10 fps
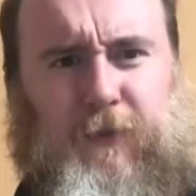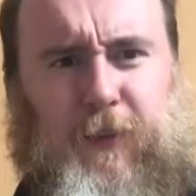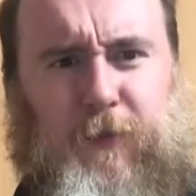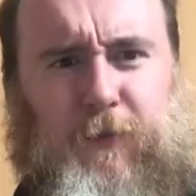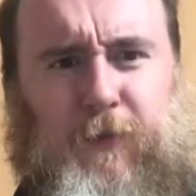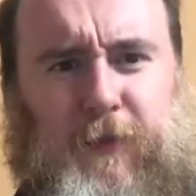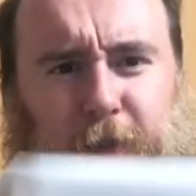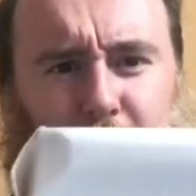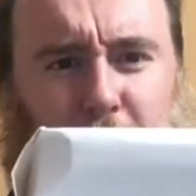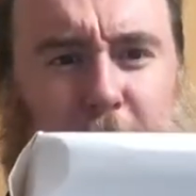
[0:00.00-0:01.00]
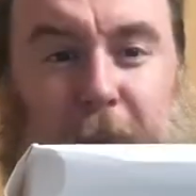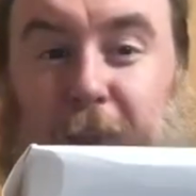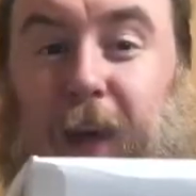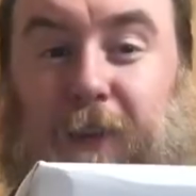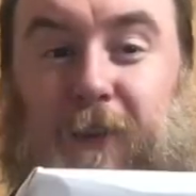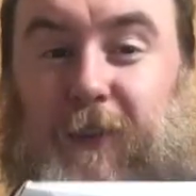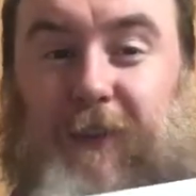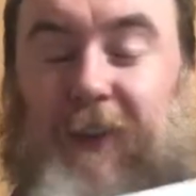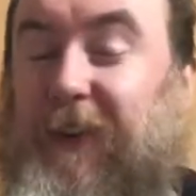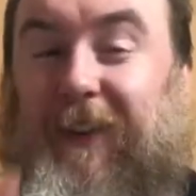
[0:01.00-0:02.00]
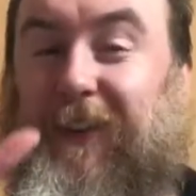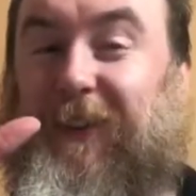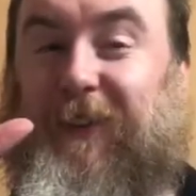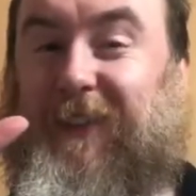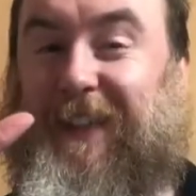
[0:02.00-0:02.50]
That's, I've got to admit, that is not... I've got to...